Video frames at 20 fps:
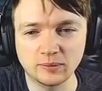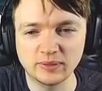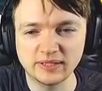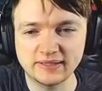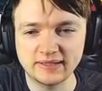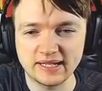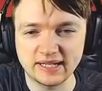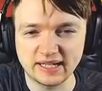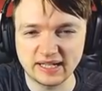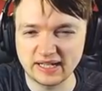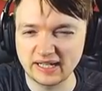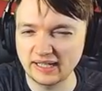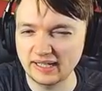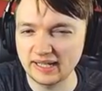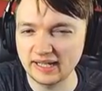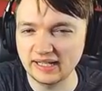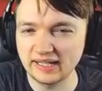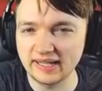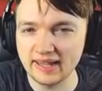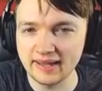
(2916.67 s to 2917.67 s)
a mistake and then
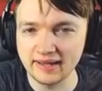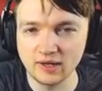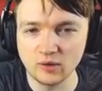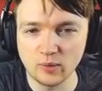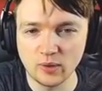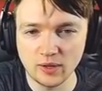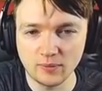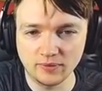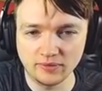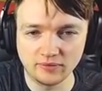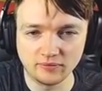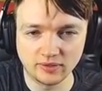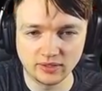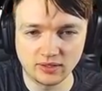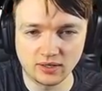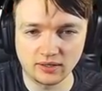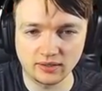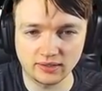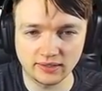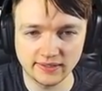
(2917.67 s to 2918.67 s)
kind of getting away with it
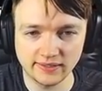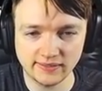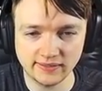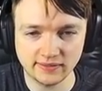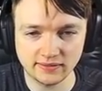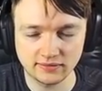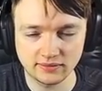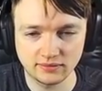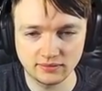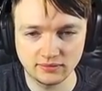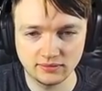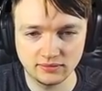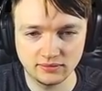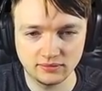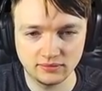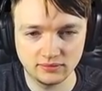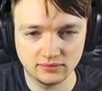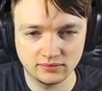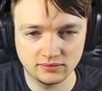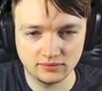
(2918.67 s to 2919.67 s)
regardless.
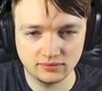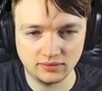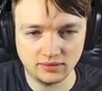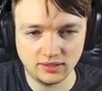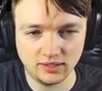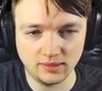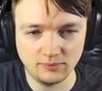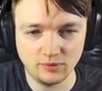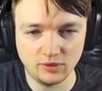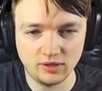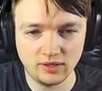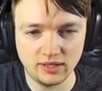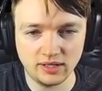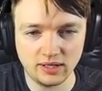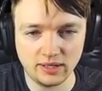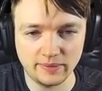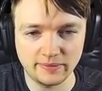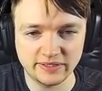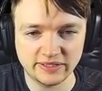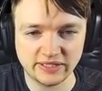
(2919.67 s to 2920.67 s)
And I'm not
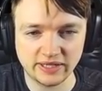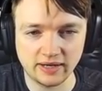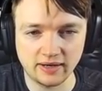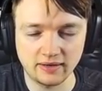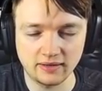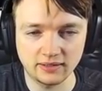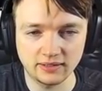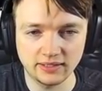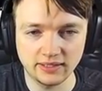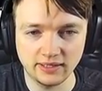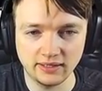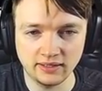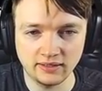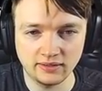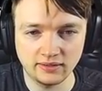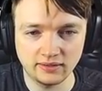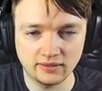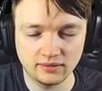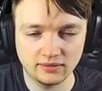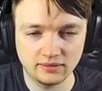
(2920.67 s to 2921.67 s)
entirely
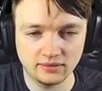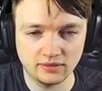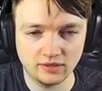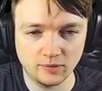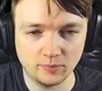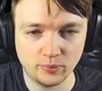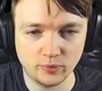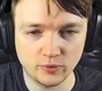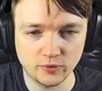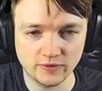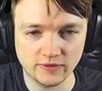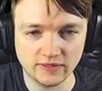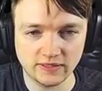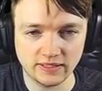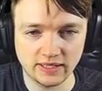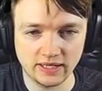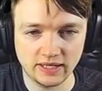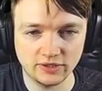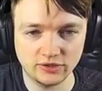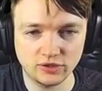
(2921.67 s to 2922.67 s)
opposed to
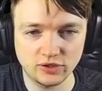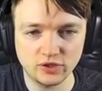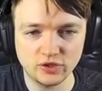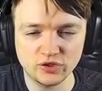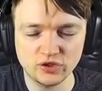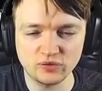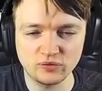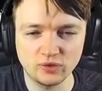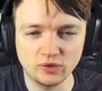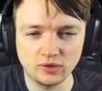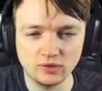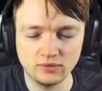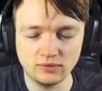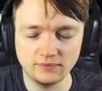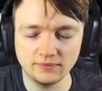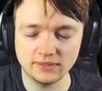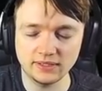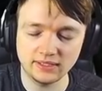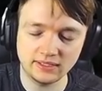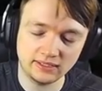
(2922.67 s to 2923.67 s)
that. Dodge and
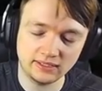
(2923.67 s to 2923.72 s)
roll.